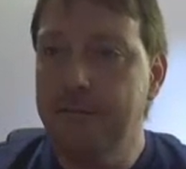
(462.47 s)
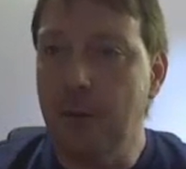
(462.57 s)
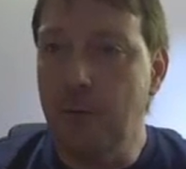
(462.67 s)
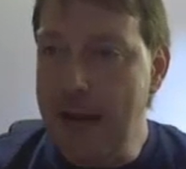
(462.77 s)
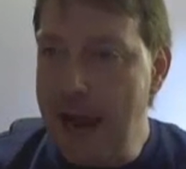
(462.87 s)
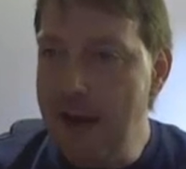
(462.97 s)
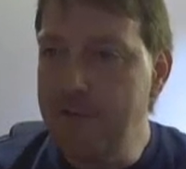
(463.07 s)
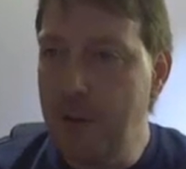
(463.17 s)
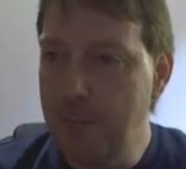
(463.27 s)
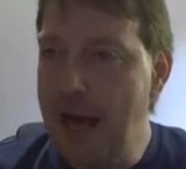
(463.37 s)
we have
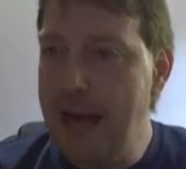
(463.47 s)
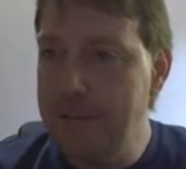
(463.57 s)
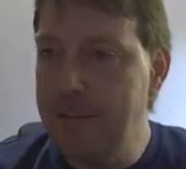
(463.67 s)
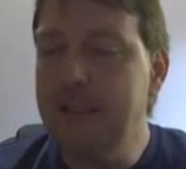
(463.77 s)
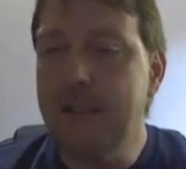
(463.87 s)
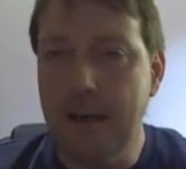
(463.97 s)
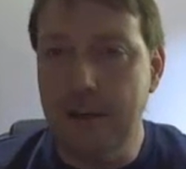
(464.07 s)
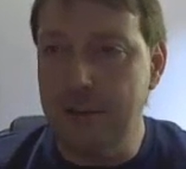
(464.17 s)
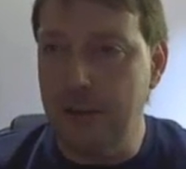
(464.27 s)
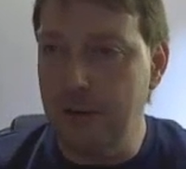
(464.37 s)
our Platinum Insider
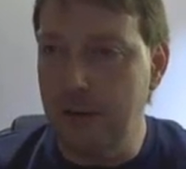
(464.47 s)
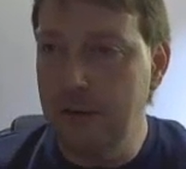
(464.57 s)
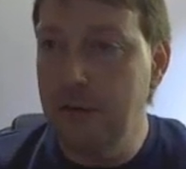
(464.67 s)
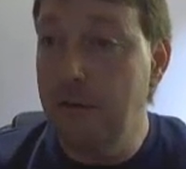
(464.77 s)
Circle